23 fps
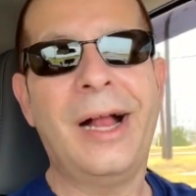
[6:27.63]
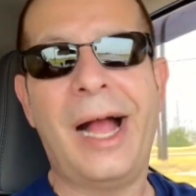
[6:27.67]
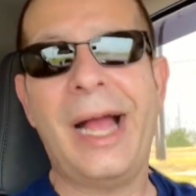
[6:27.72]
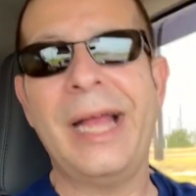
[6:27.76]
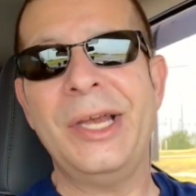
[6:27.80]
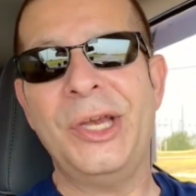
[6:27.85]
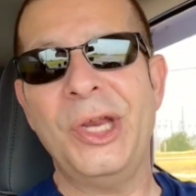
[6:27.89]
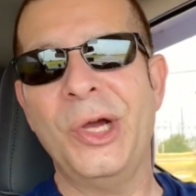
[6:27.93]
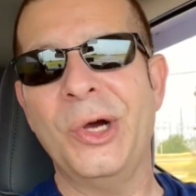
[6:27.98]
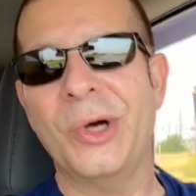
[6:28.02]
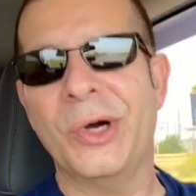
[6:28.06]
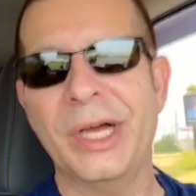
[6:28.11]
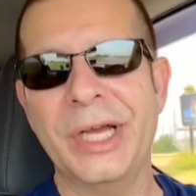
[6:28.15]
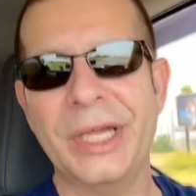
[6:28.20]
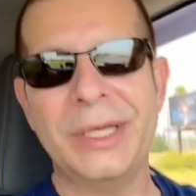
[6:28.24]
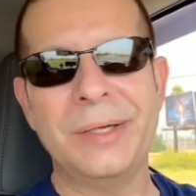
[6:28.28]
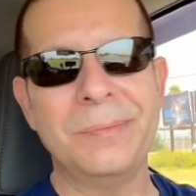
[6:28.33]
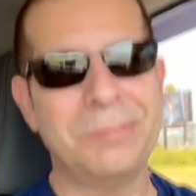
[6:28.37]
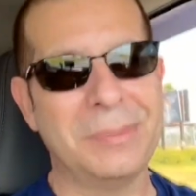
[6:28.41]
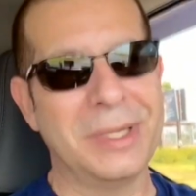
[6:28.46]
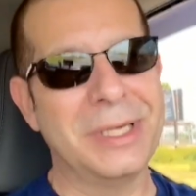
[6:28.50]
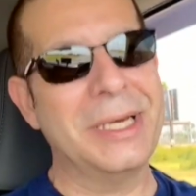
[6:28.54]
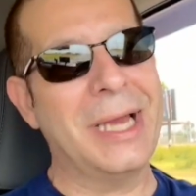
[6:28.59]
I do
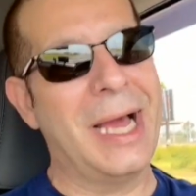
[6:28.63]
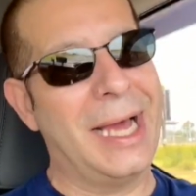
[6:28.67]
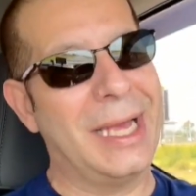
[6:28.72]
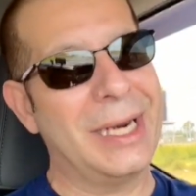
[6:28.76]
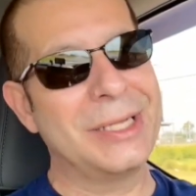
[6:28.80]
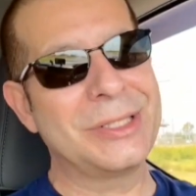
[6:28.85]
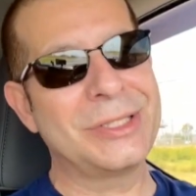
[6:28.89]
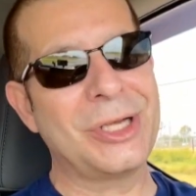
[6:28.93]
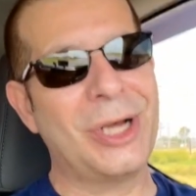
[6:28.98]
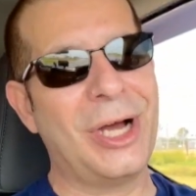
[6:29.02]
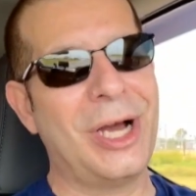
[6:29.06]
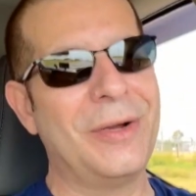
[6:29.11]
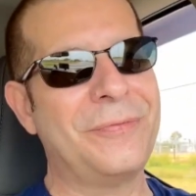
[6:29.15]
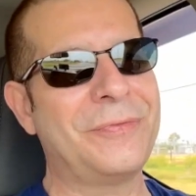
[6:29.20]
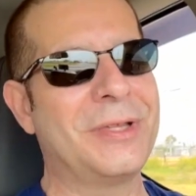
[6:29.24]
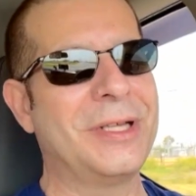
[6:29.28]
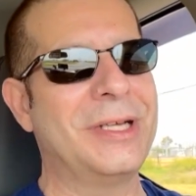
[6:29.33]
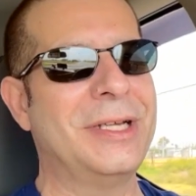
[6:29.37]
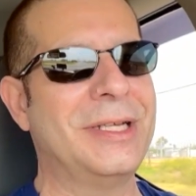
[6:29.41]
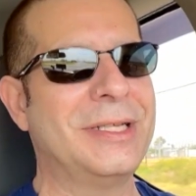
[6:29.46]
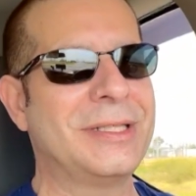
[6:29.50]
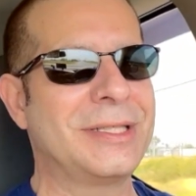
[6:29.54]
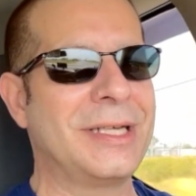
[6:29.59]
it, but not as
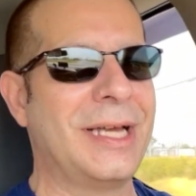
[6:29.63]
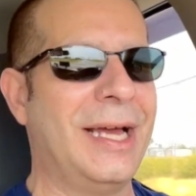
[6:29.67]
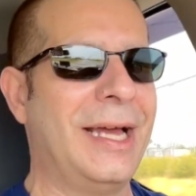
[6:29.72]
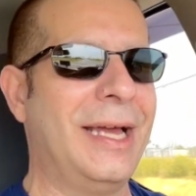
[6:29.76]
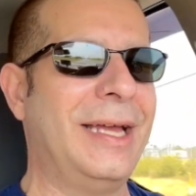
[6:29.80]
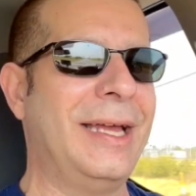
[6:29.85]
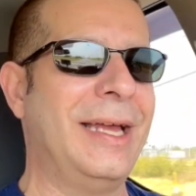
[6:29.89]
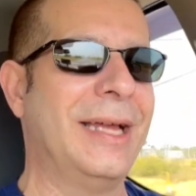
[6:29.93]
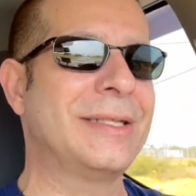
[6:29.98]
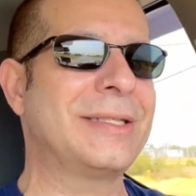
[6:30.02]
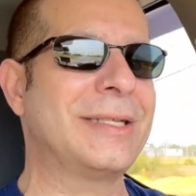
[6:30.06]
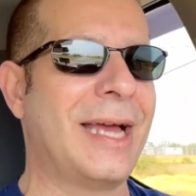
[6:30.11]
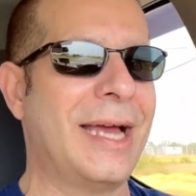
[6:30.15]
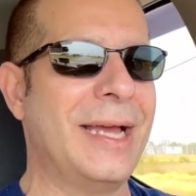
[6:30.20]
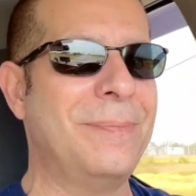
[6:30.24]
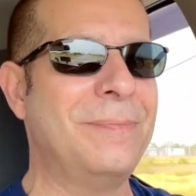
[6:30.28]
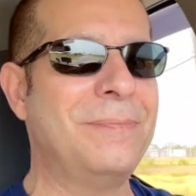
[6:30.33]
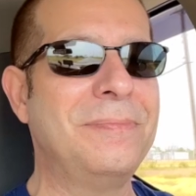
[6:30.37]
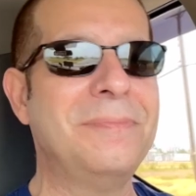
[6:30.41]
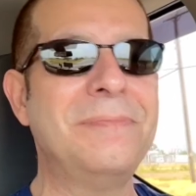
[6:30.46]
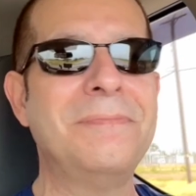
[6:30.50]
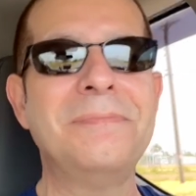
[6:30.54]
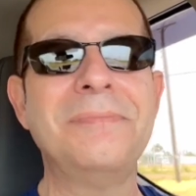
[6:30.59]
often as I
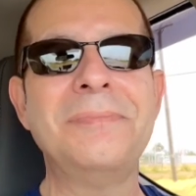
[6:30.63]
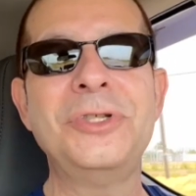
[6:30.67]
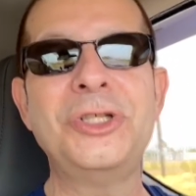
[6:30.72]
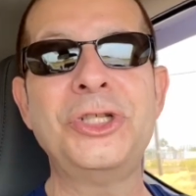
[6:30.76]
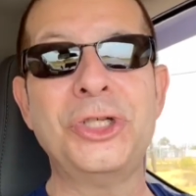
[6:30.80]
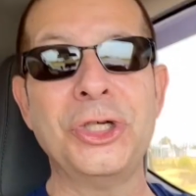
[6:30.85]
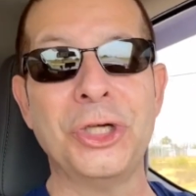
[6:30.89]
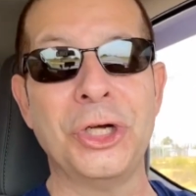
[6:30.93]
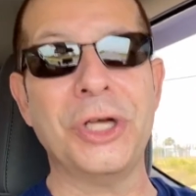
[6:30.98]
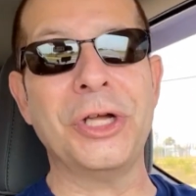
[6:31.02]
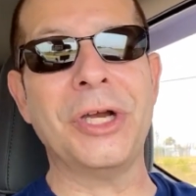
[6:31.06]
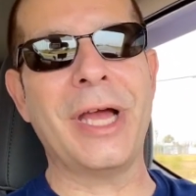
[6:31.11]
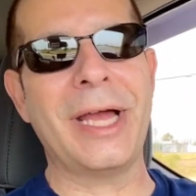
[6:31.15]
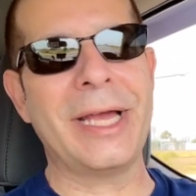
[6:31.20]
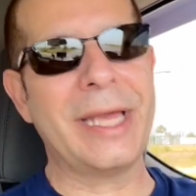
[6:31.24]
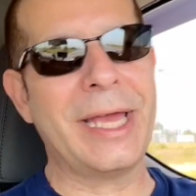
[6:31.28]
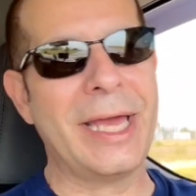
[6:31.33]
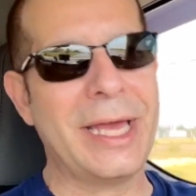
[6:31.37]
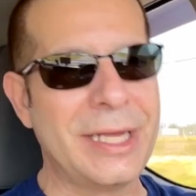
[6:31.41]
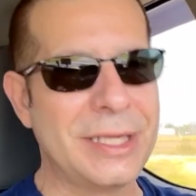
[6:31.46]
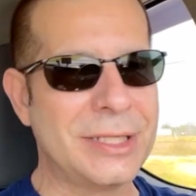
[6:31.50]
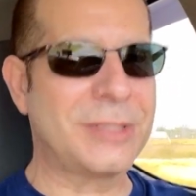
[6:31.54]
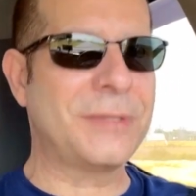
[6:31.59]
should, I
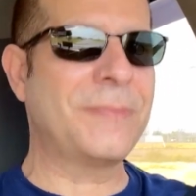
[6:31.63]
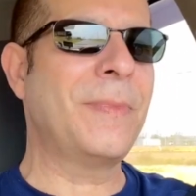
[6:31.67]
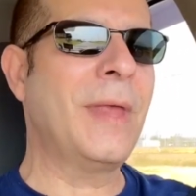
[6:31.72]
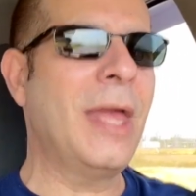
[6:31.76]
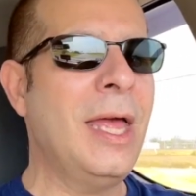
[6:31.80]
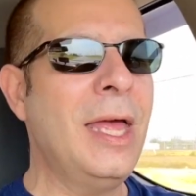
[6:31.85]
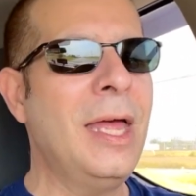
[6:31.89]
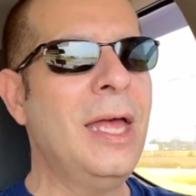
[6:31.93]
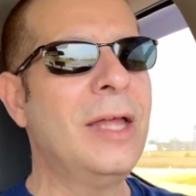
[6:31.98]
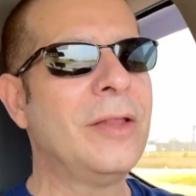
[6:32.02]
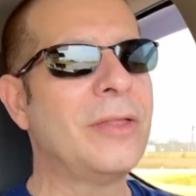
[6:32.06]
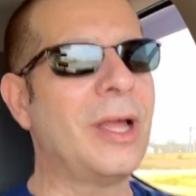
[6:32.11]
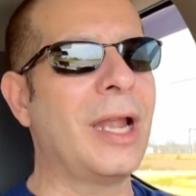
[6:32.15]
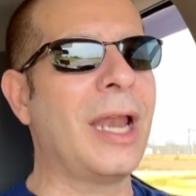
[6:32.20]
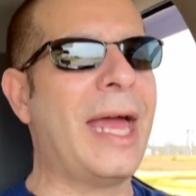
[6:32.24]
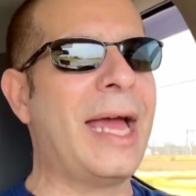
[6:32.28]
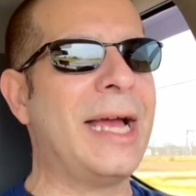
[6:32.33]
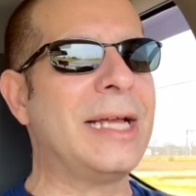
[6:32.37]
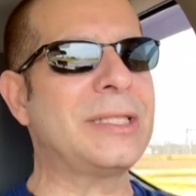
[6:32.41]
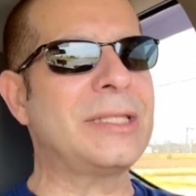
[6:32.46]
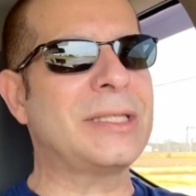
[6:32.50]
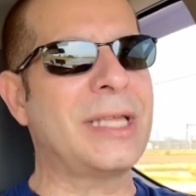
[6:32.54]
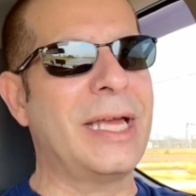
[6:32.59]
guess. The
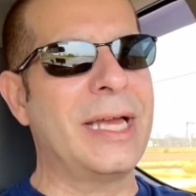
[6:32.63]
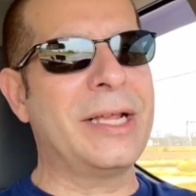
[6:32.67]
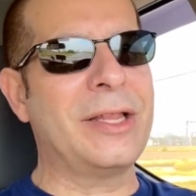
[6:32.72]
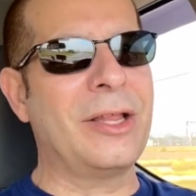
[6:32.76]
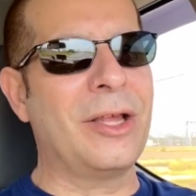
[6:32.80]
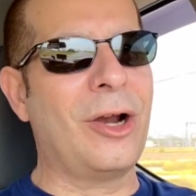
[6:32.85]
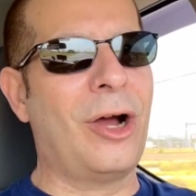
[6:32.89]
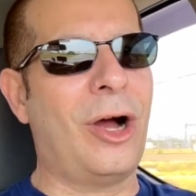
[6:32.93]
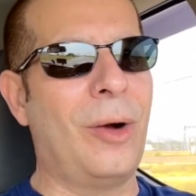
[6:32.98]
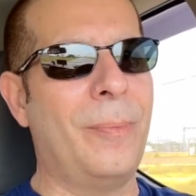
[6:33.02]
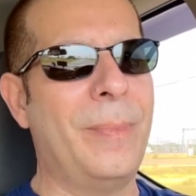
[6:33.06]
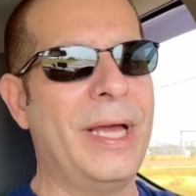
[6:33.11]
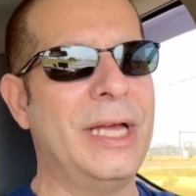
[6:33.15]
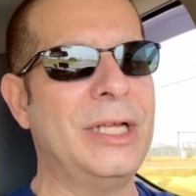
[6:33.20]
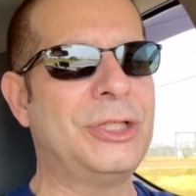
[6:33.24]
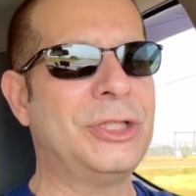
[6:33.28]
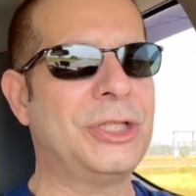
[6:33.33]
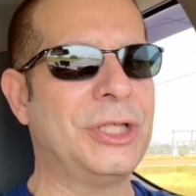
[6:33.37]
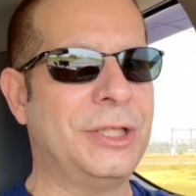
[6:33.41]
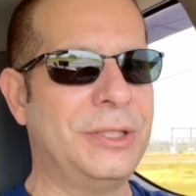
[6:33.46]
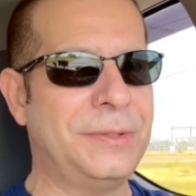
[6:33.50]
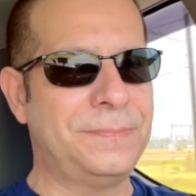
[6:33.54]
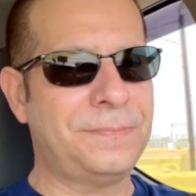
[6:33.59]
last thing that I'll
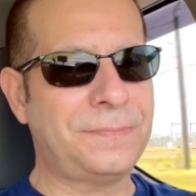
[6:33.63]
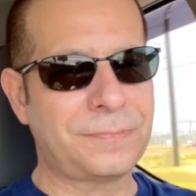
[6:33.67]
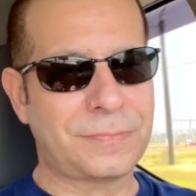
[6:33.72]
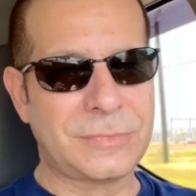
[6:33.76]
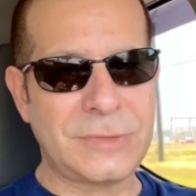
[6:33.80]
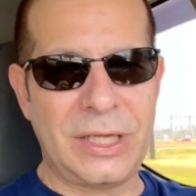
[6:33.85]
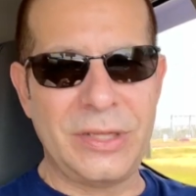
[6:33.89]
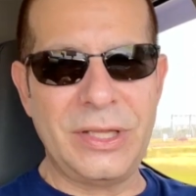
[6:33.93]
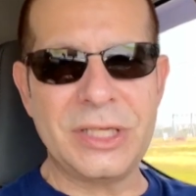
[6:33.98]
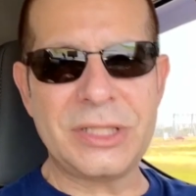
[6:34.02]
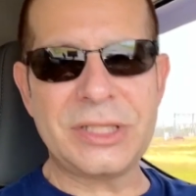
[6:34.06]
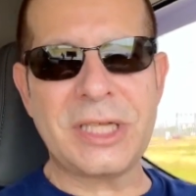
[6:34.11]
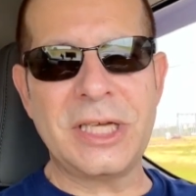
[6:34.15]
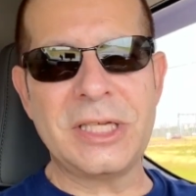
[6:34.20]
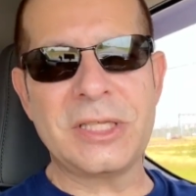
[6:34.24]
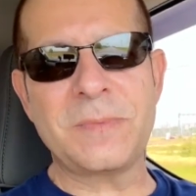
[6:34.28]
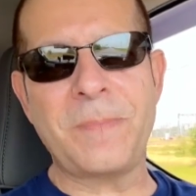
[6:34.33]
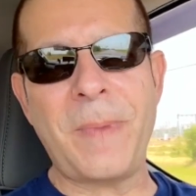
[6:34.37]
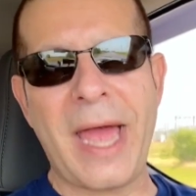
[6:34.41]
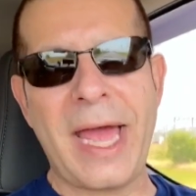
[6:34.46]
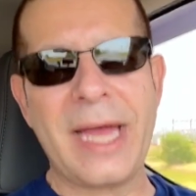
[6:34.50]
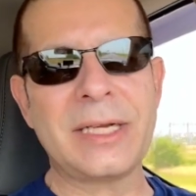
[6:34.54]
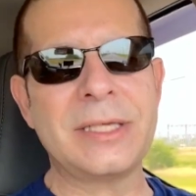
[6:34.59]
mention, and this
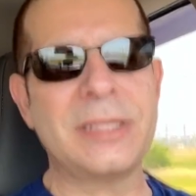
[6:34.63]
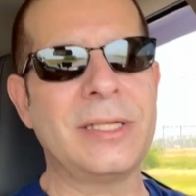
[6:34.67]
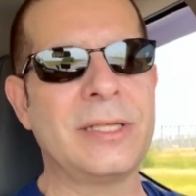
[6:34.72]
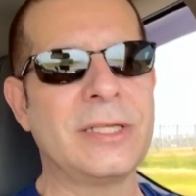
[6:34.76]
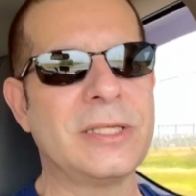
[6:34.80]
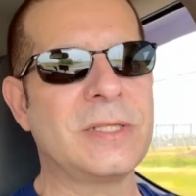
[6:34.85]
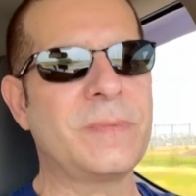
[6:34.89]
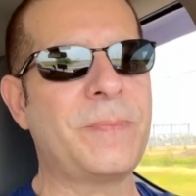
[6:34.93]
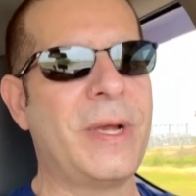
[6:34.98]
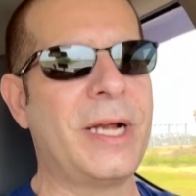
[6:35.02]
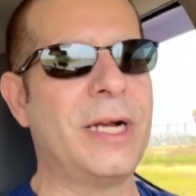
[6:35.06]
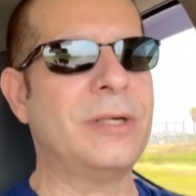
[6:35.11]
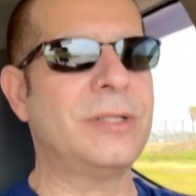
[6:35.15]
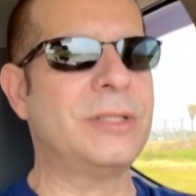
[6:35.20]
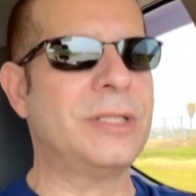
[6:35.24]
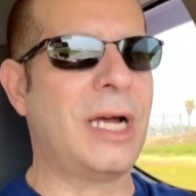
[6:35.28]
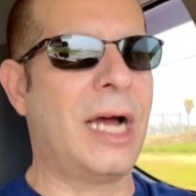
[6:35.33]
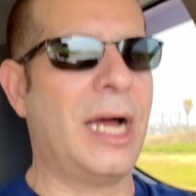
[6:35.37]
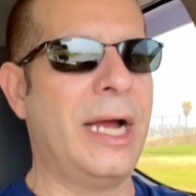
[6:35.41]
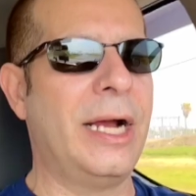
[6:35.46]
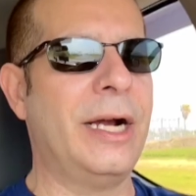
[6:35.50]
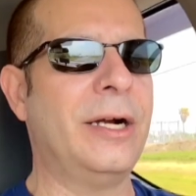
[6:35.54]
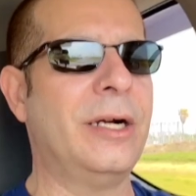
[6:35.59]
gets back to the spare
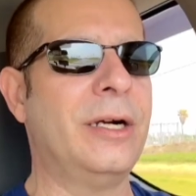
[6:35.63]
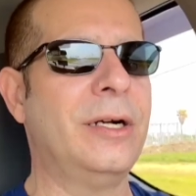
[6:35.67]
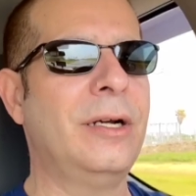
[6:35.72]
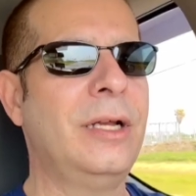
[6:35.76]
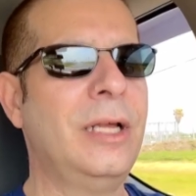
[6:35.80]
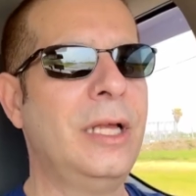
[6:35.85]
tire